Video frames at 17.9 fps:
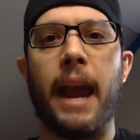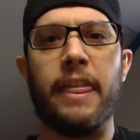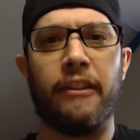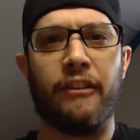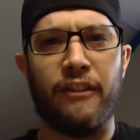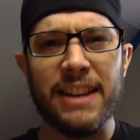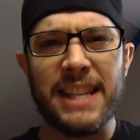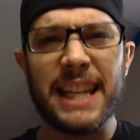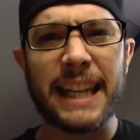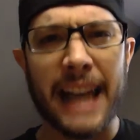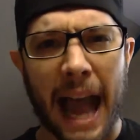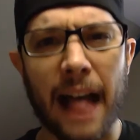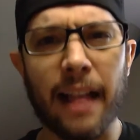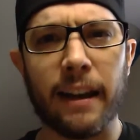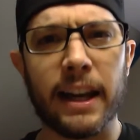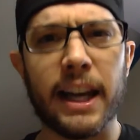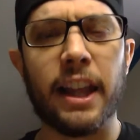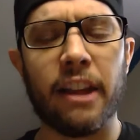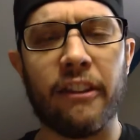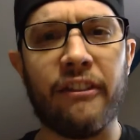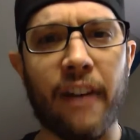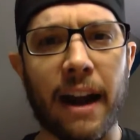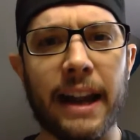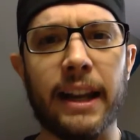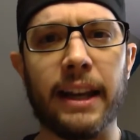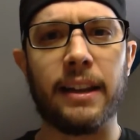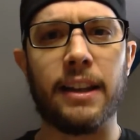and the physicality of the
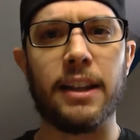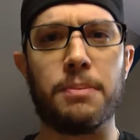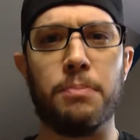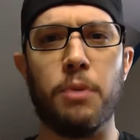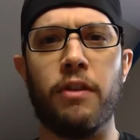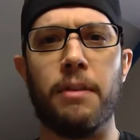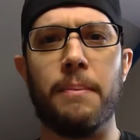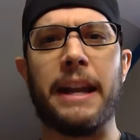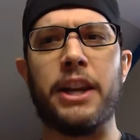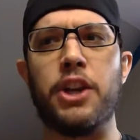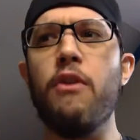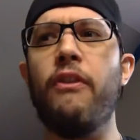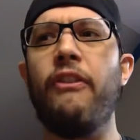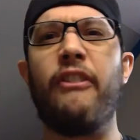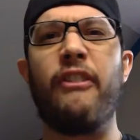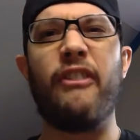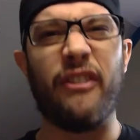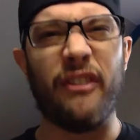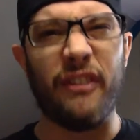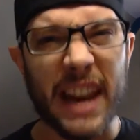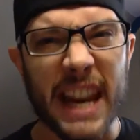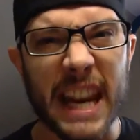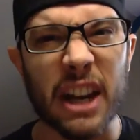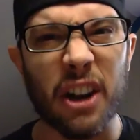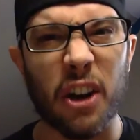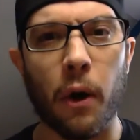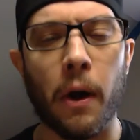fighting in this movie, man, you
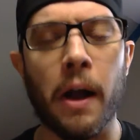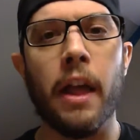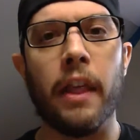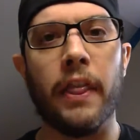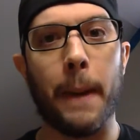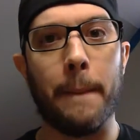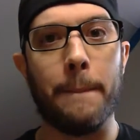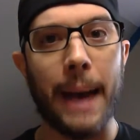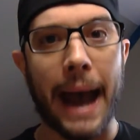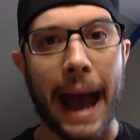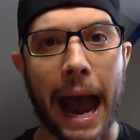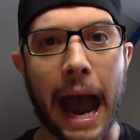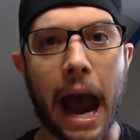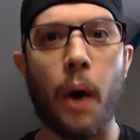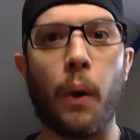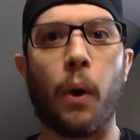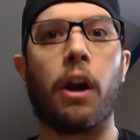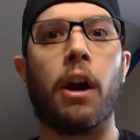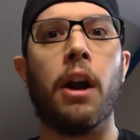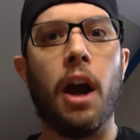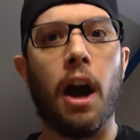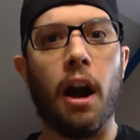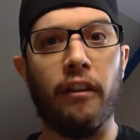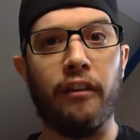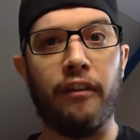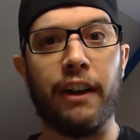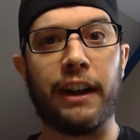feel the power
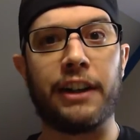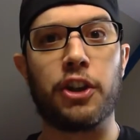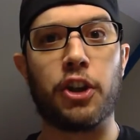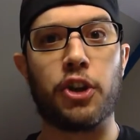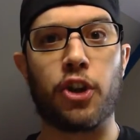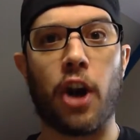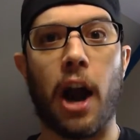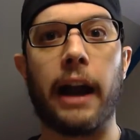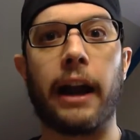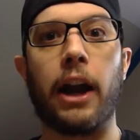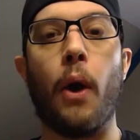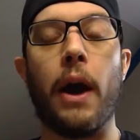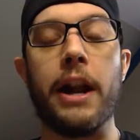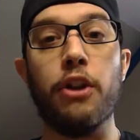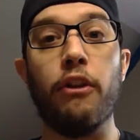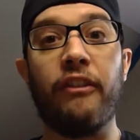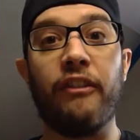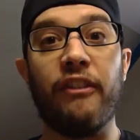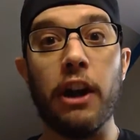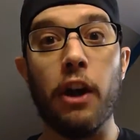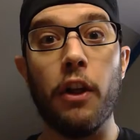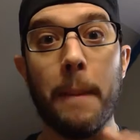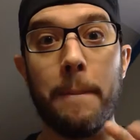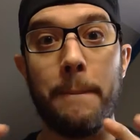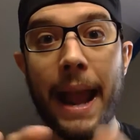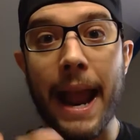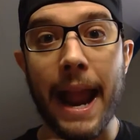of Victor Drago and you feel
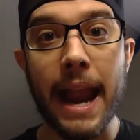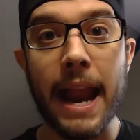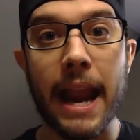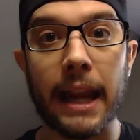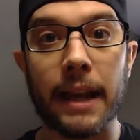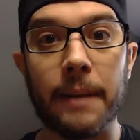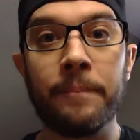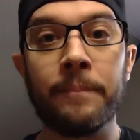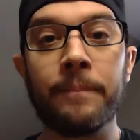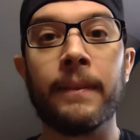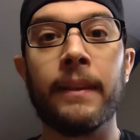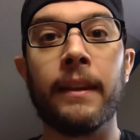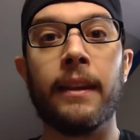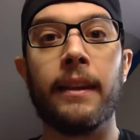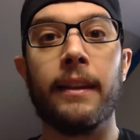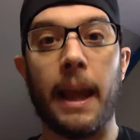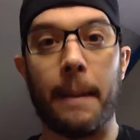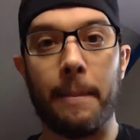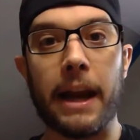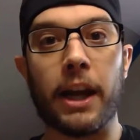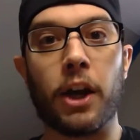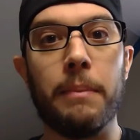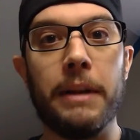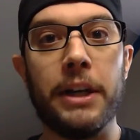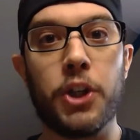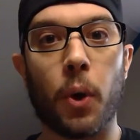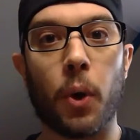the pain that
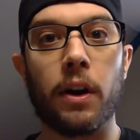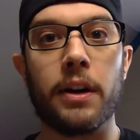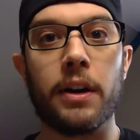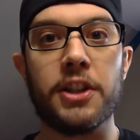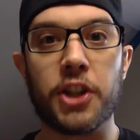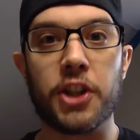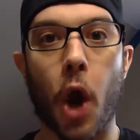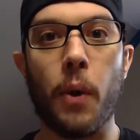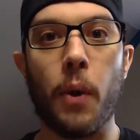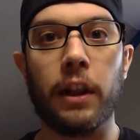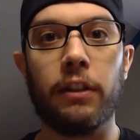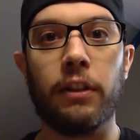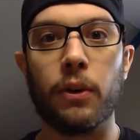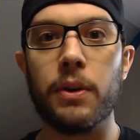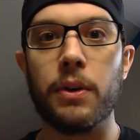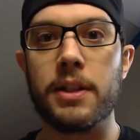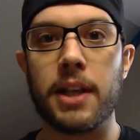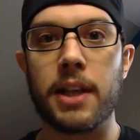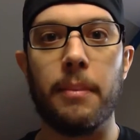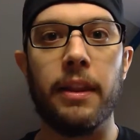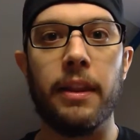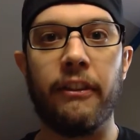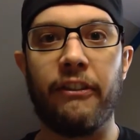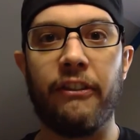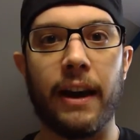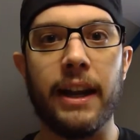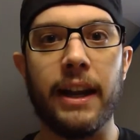Michael B. Jordan is going through in some of
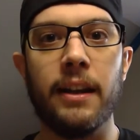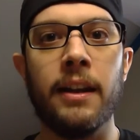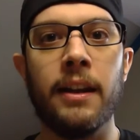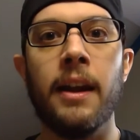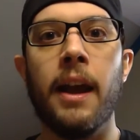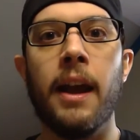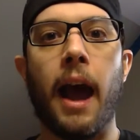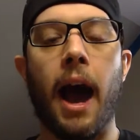the fighting